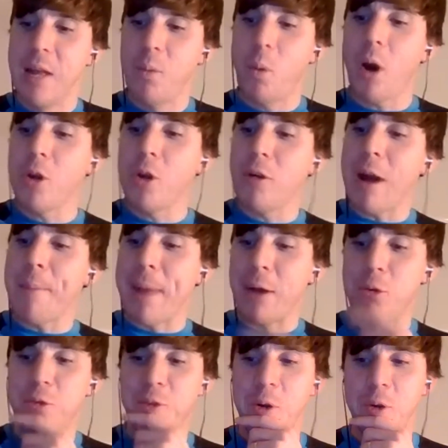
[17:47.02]
while you were at
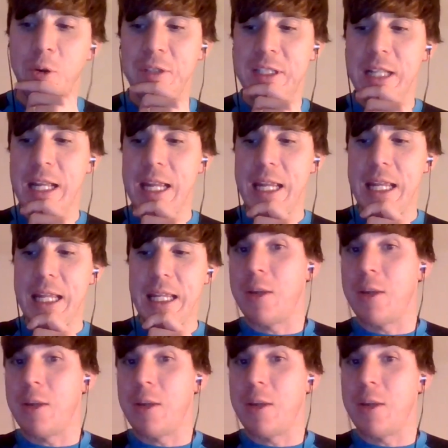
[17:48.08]
Macclesfield, obviously